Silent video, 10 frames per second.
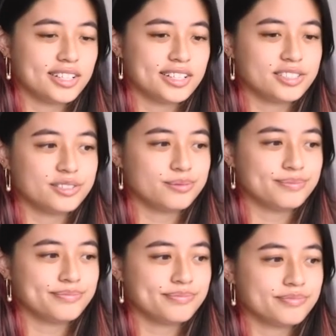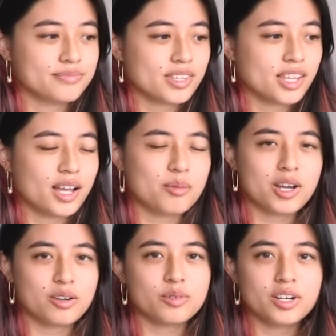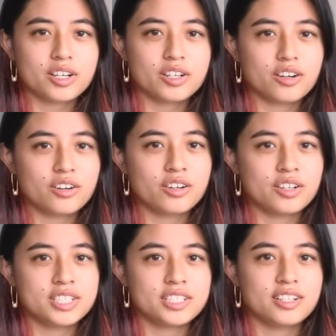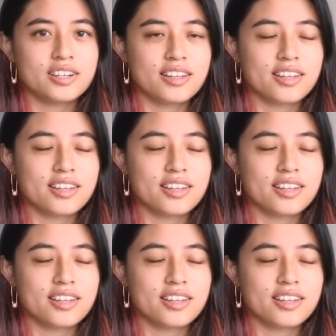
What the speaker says: I'm at work on,